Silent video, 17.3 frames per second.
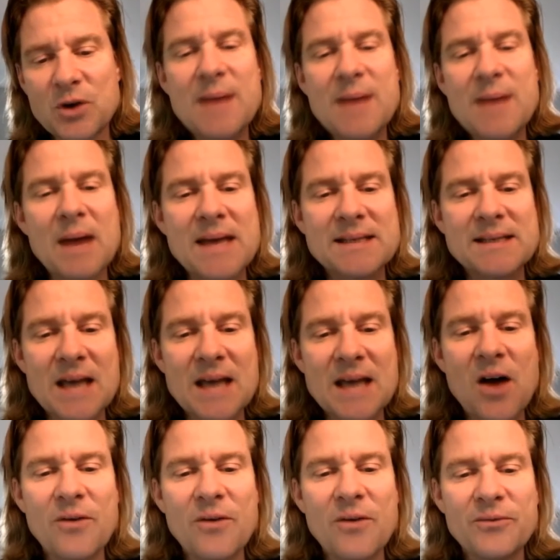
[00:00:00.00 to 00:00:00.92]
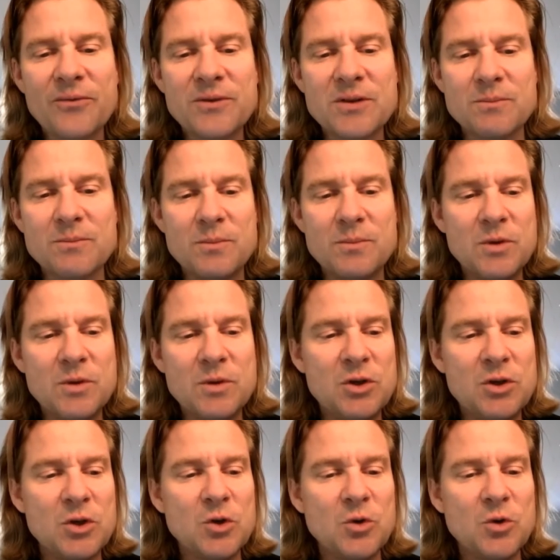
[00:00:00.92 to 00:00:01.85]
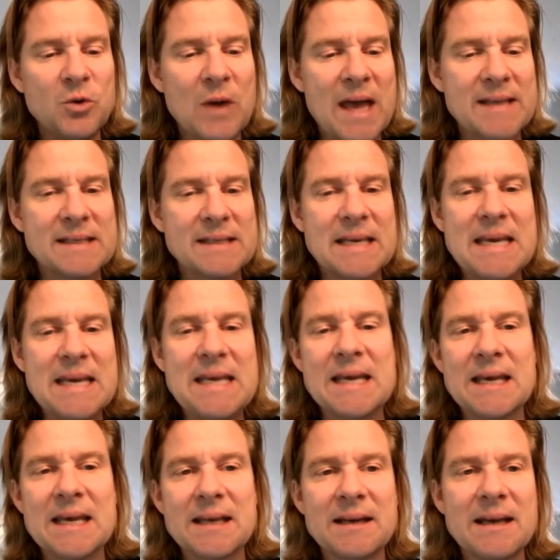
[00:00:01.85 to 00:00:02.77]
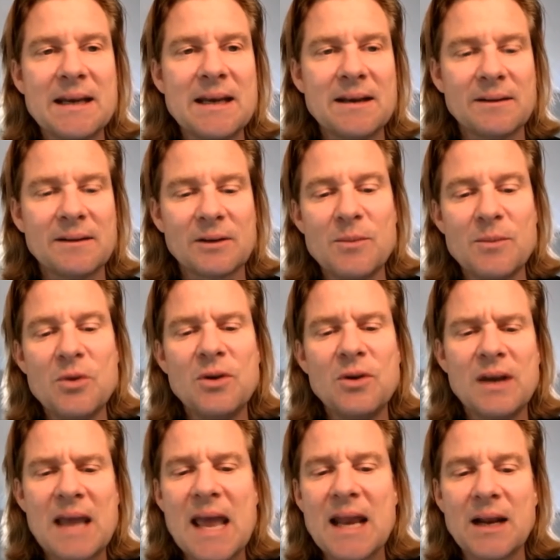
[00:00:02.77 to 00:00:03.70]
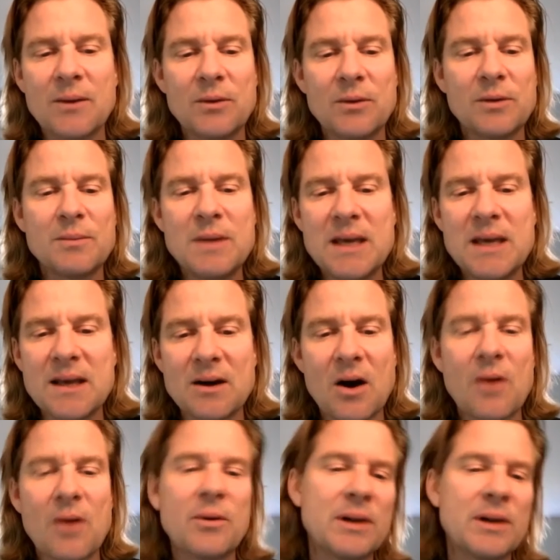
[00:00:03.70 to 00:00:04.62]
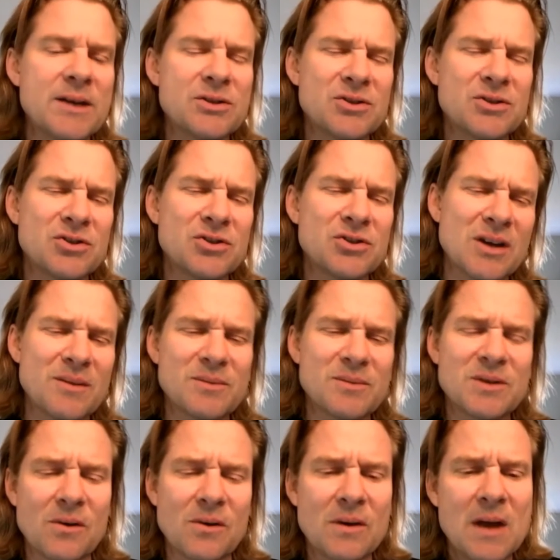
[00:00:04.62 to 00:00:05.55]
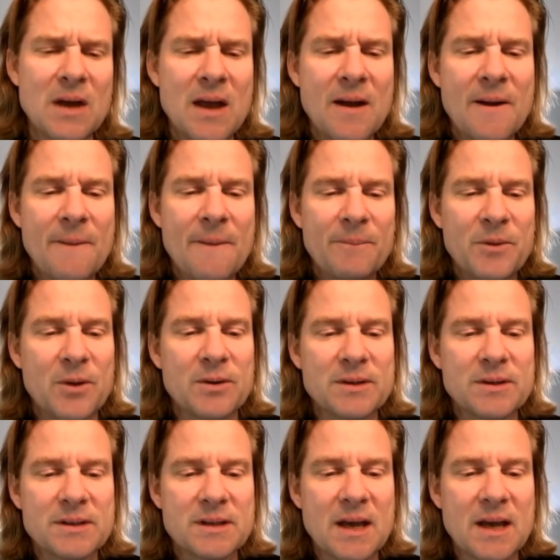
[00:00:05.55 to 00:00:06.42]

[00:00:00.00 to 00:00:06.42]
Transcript: myself to do as he did in communicating with me in our relationship. So there's